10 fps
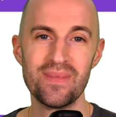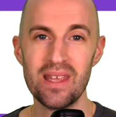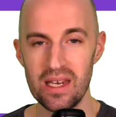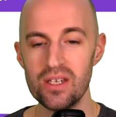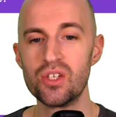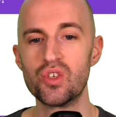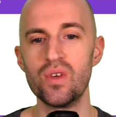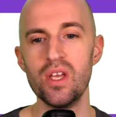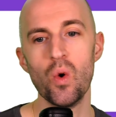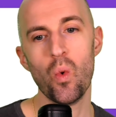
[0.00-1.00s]

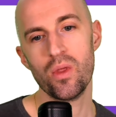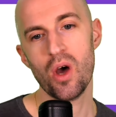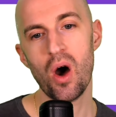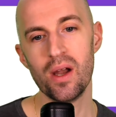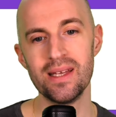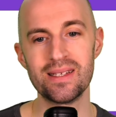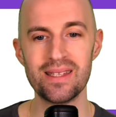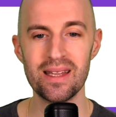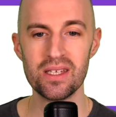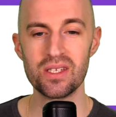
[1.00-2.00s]
industry or the audience
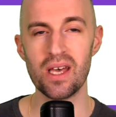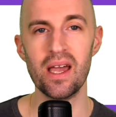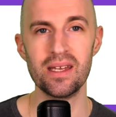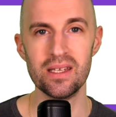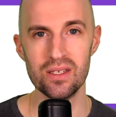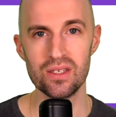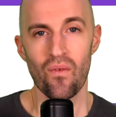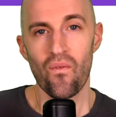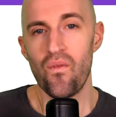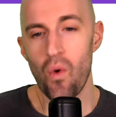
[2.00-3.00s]
that the site is
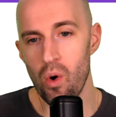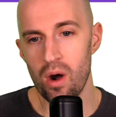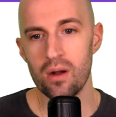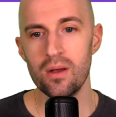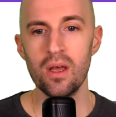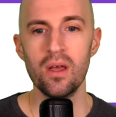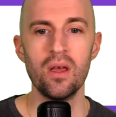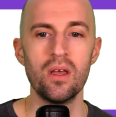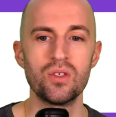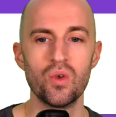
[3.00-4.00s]
for.
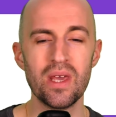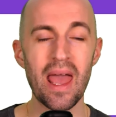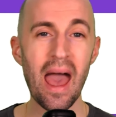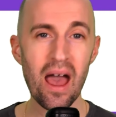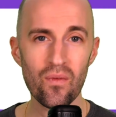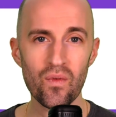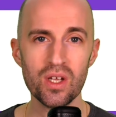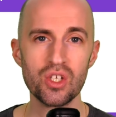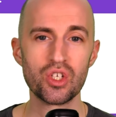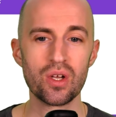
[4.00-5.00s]
So the
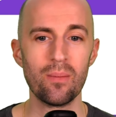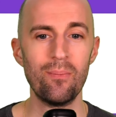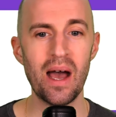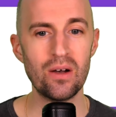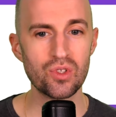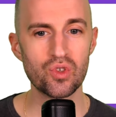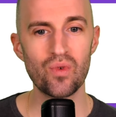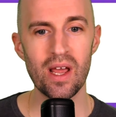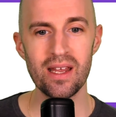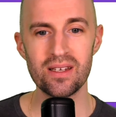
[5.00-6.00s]
average bounce
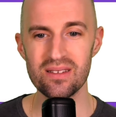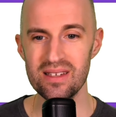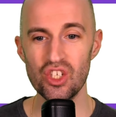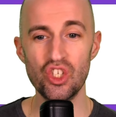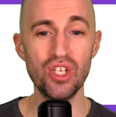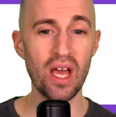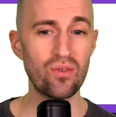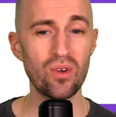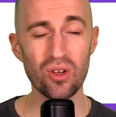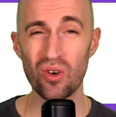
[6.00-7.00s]
rate in
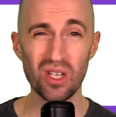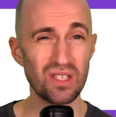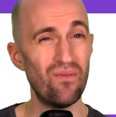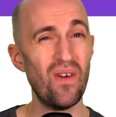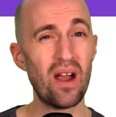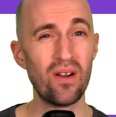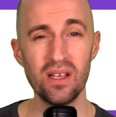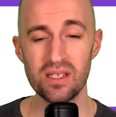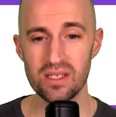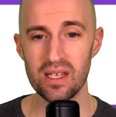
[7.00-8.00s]
general across
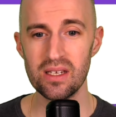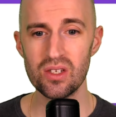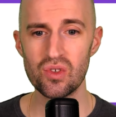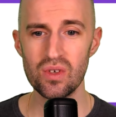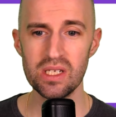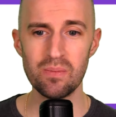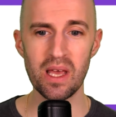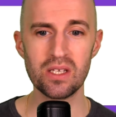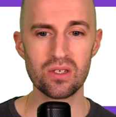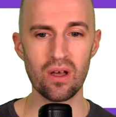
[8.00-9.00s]
various industries
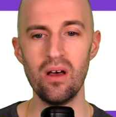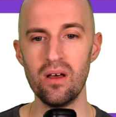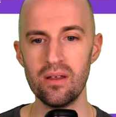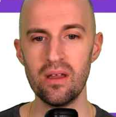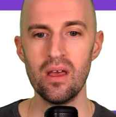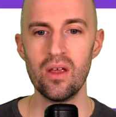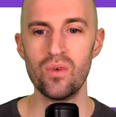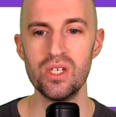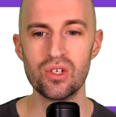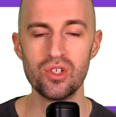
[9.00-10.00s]
based on
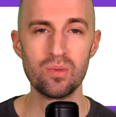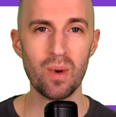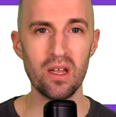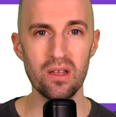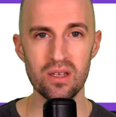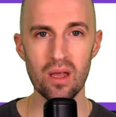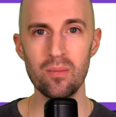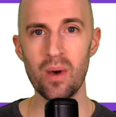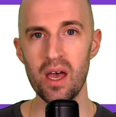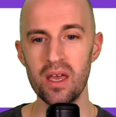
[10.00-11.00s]
research done
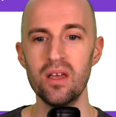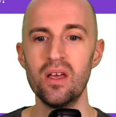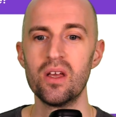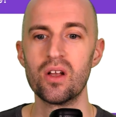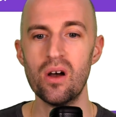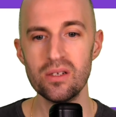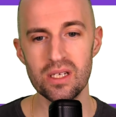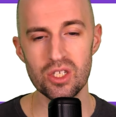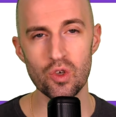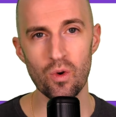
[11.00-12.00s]
by
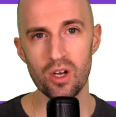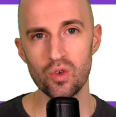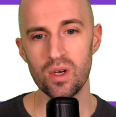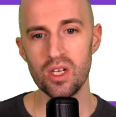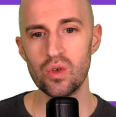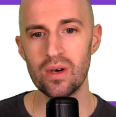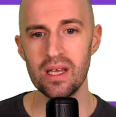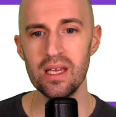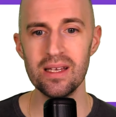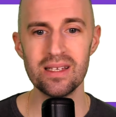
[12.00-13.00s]
Content Square in
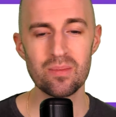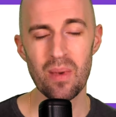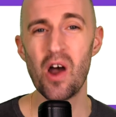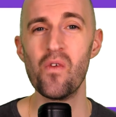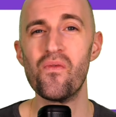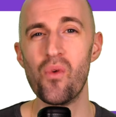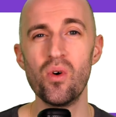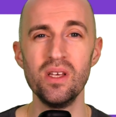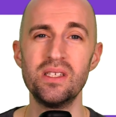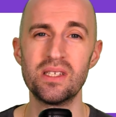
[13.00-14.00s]
2020 is about
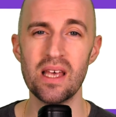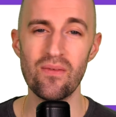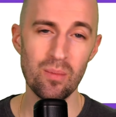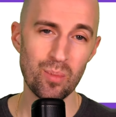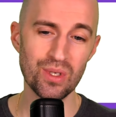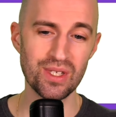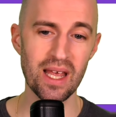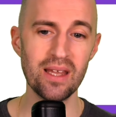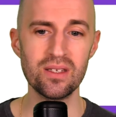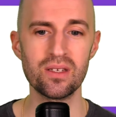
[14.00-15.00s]

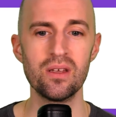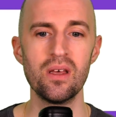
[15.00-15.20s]
47%.